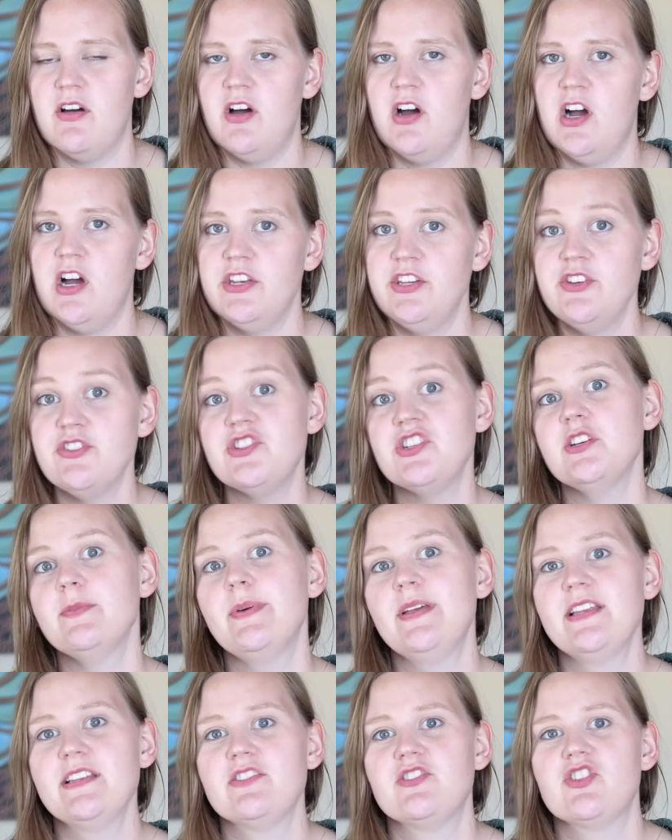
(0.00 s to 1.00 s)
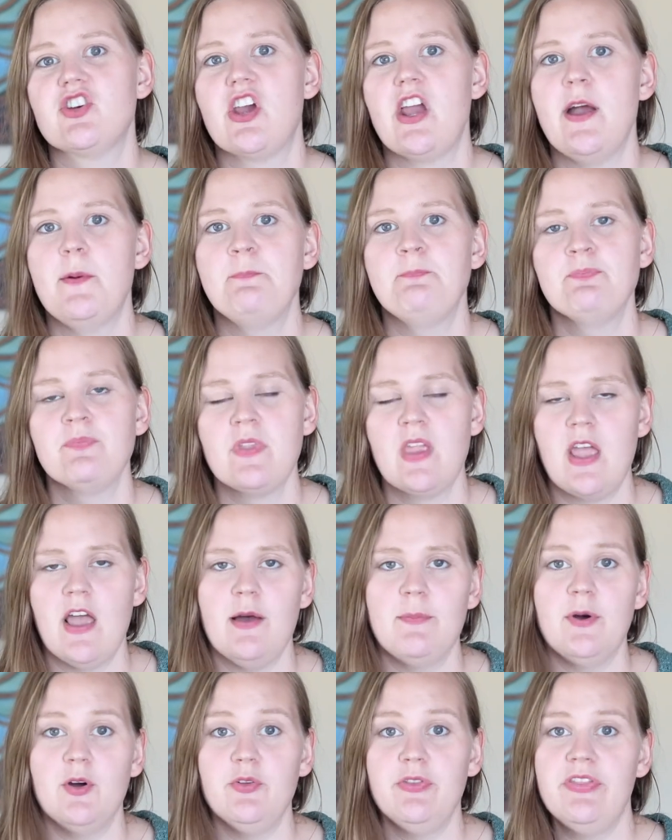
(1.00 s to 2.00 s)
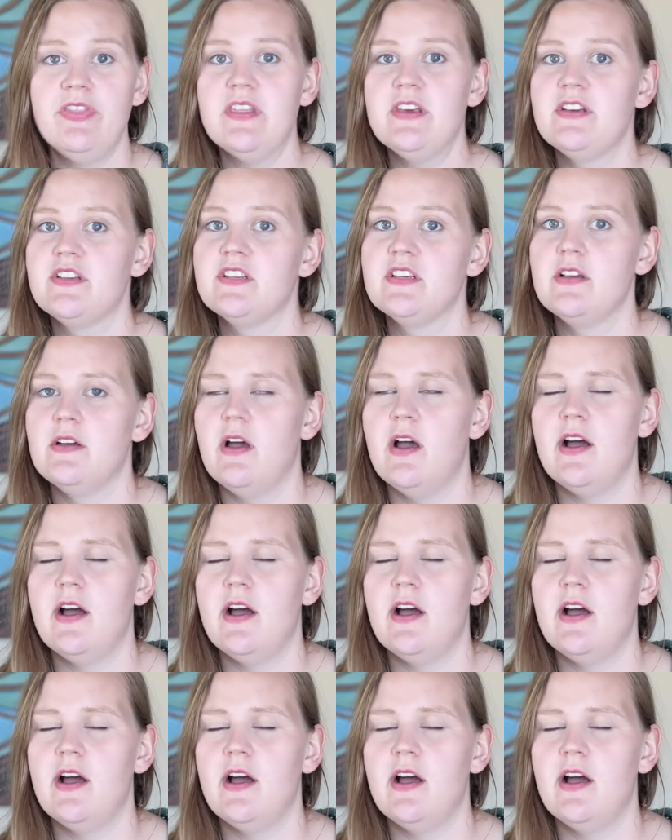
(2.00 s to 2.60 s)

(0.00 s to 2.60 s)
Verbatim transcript: on YouTube and Instagram about the,